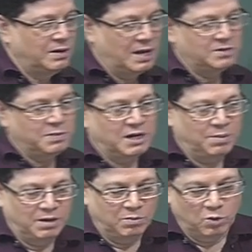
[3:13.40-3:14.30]
has
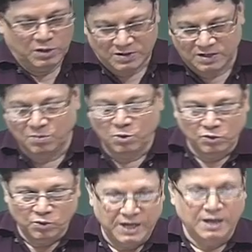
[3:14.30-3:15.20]
becoming more easy, more
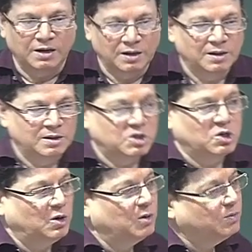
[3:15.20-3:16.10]
routine.
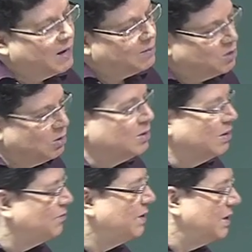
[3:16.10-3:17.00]
So, absolute
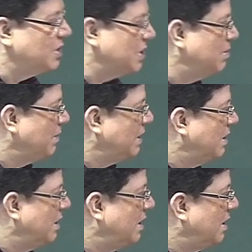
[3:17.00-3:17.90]
configuration
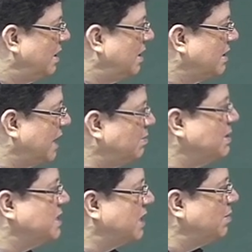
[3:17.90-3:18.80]
can be
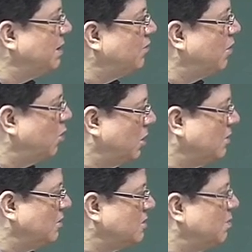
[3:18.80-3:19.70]
determined for
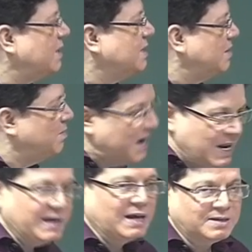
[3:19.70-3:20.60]
molecules, but in many
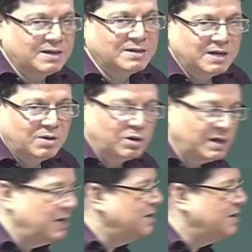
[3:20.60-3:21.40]
cases in organic